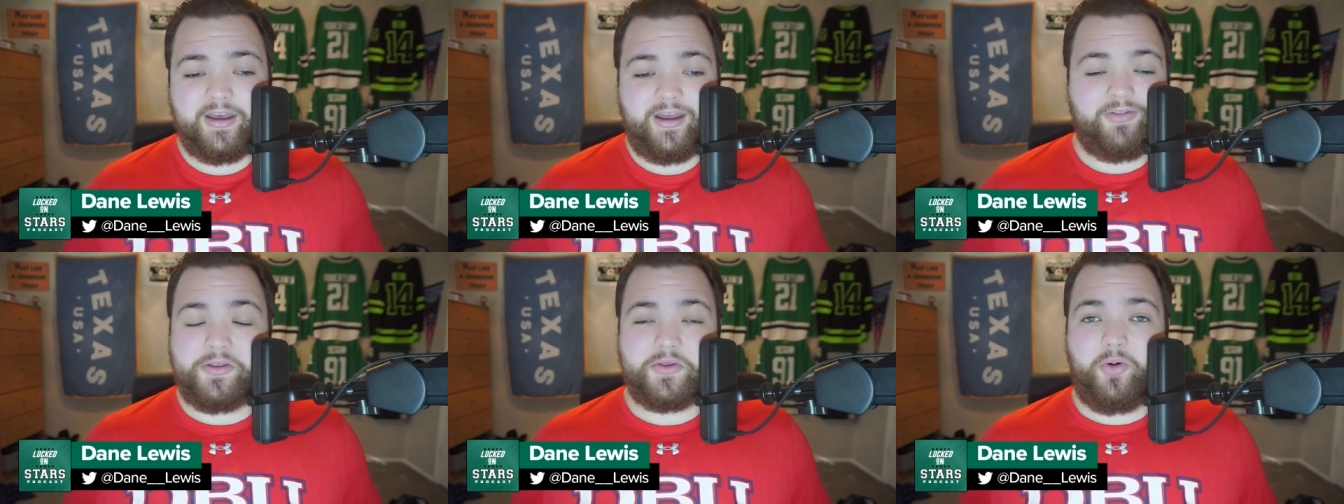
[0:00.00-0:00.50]
and
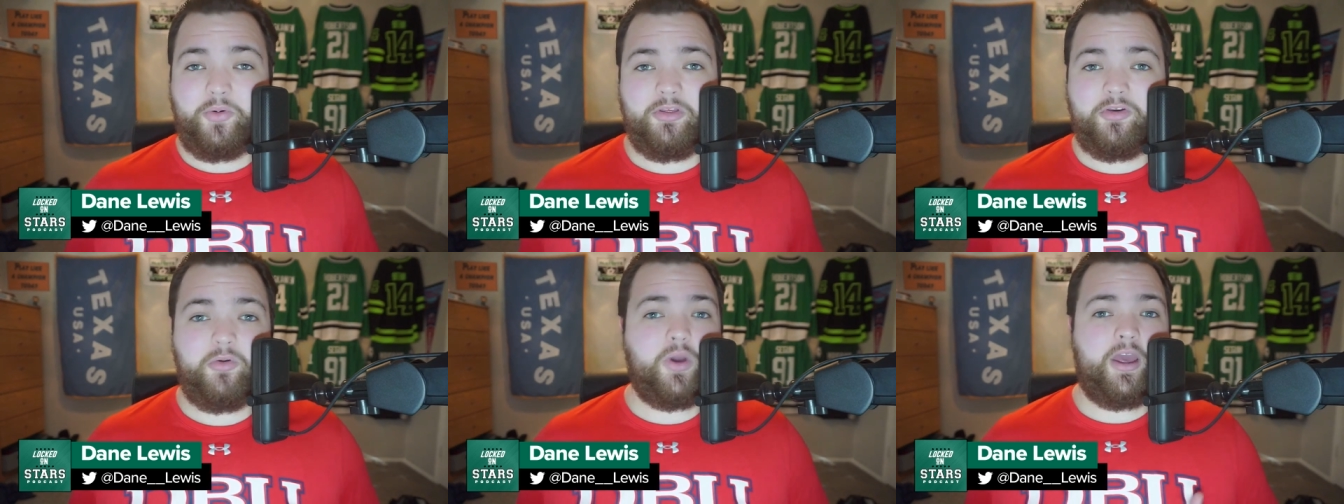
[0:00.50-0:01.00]
then going
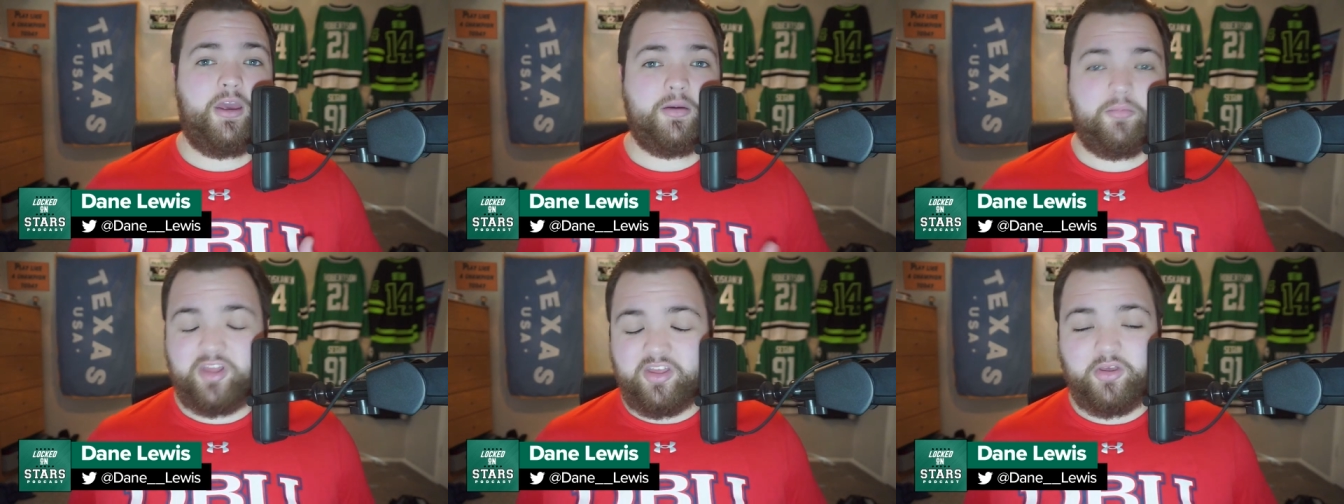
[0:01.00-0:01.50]
to a
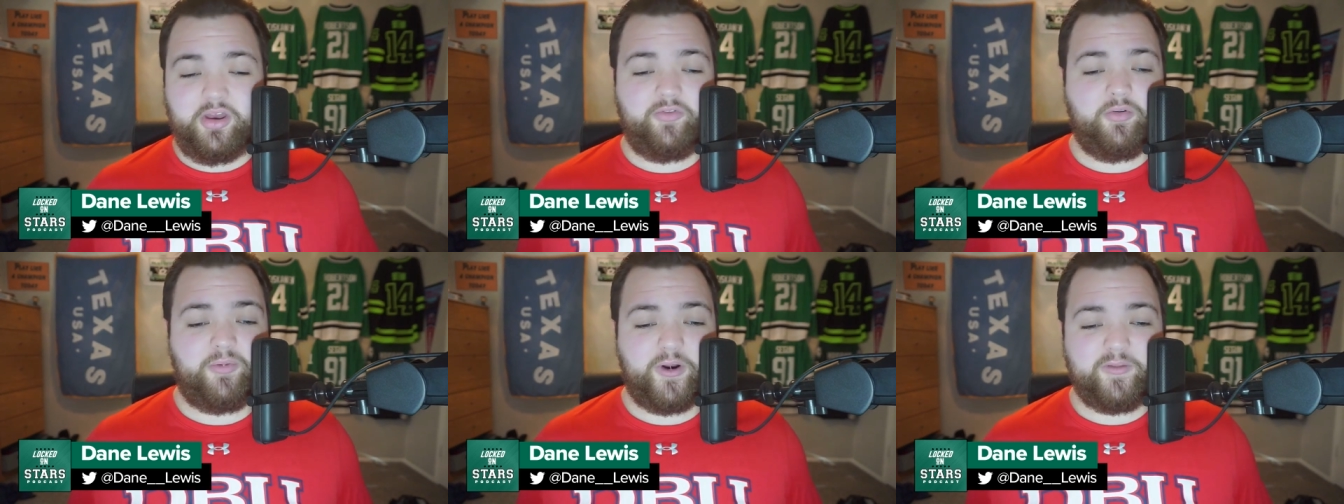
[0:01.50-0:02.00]
completely
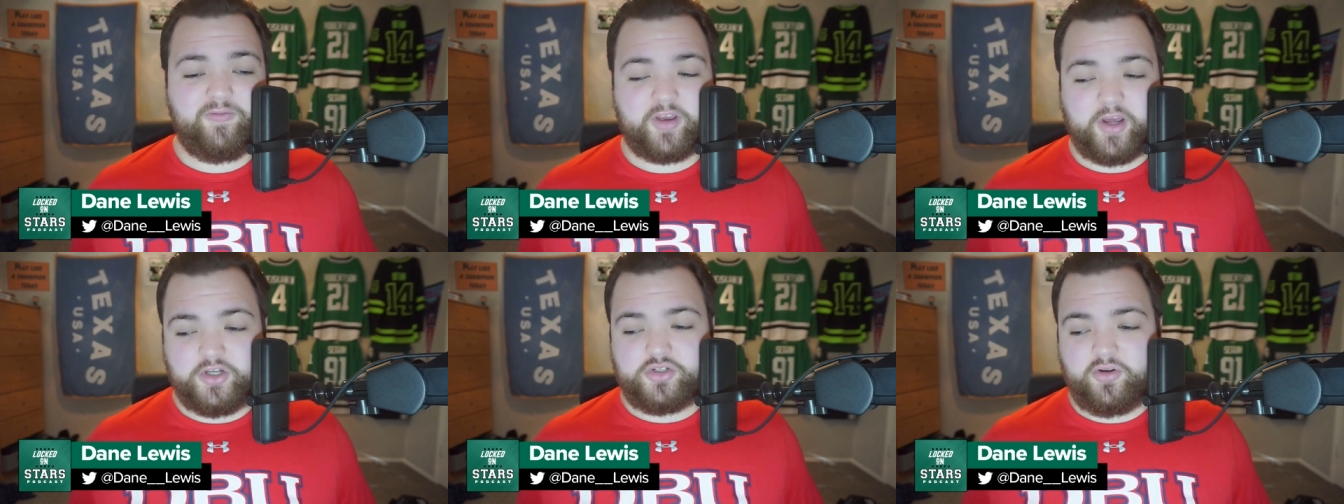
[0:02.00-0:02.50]
different part of the
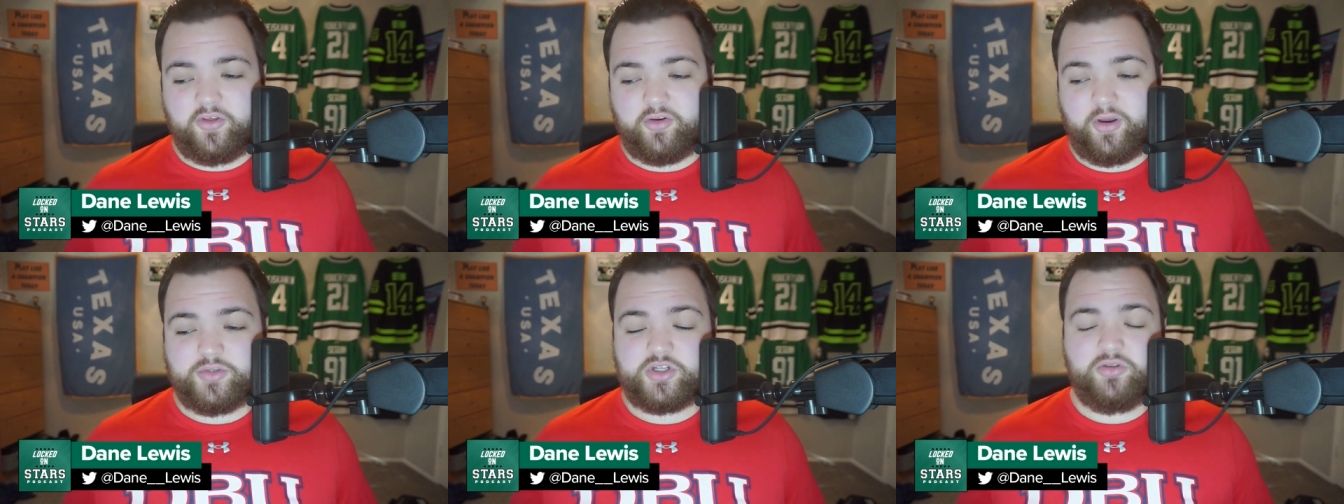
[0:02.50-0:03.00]
country. So
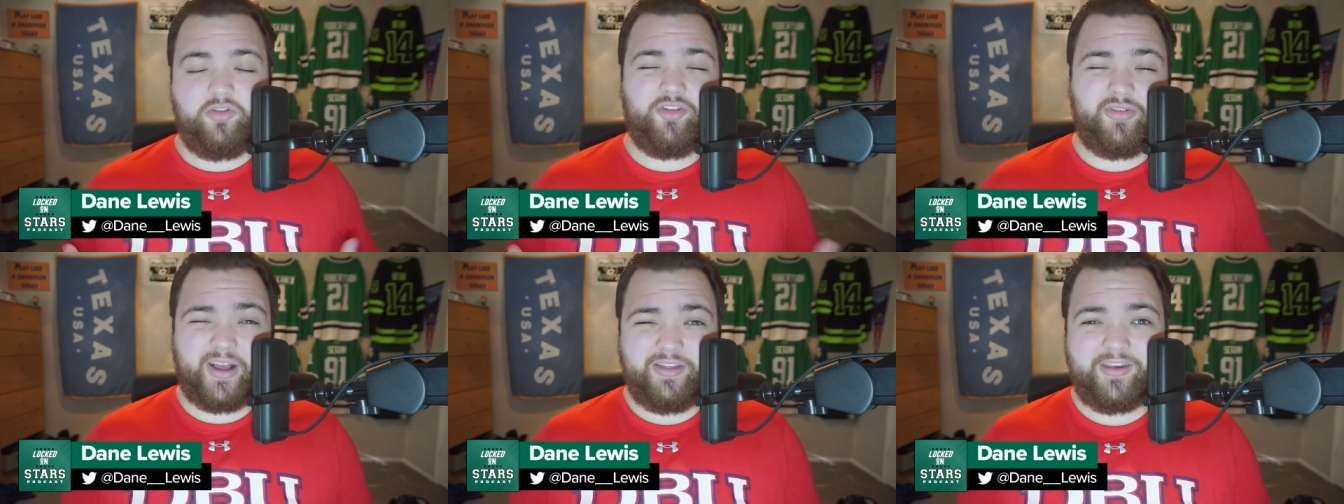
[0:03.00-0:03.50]
I'm sure there's a
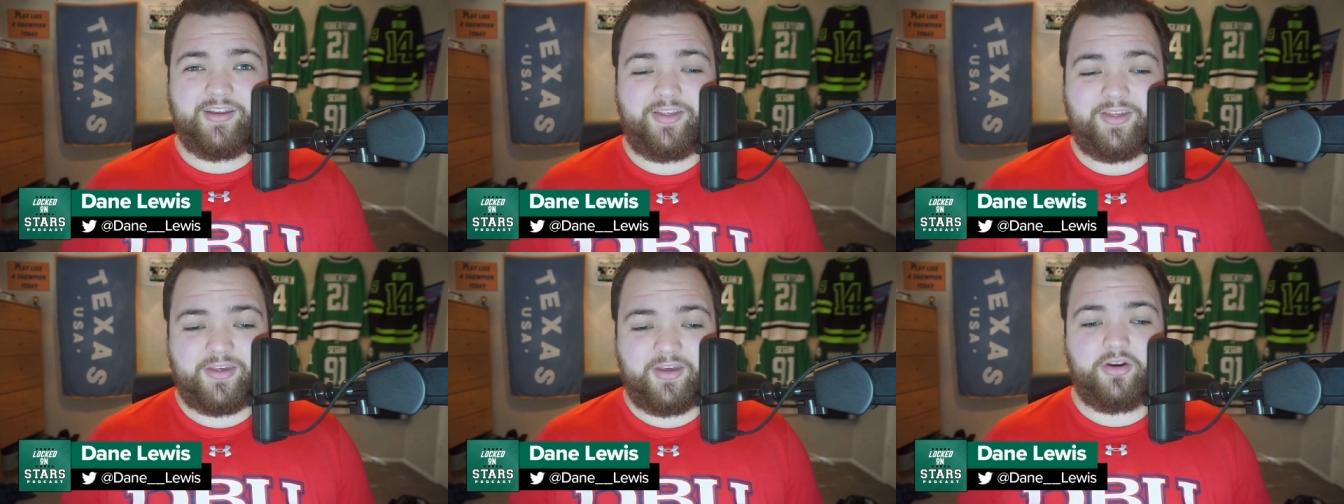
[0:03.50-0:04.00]
lot to
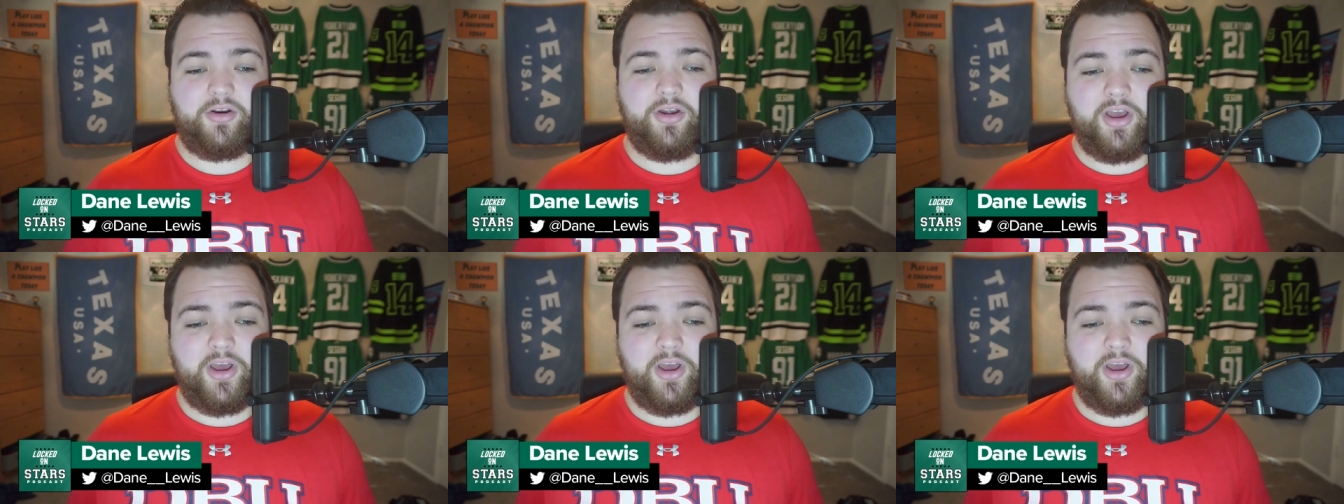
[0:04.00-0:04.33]
consider